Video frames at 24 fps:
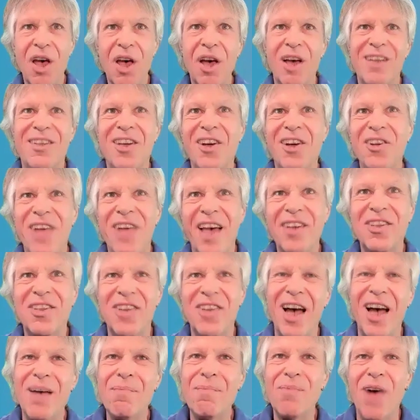Until next
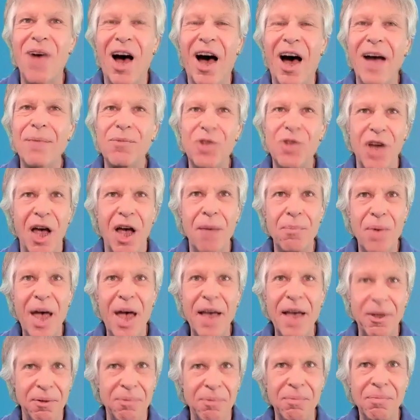time, I'm Tom
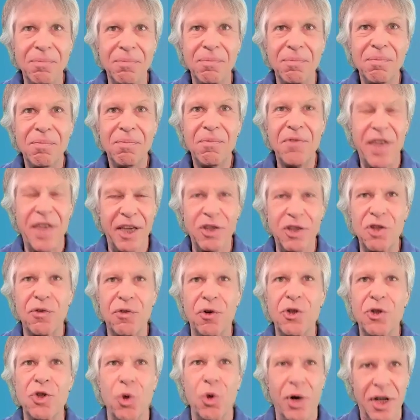Patton. Thanks
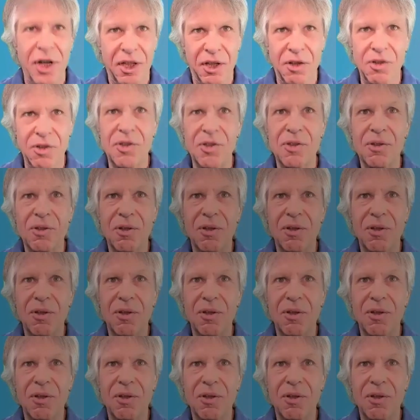for joining us.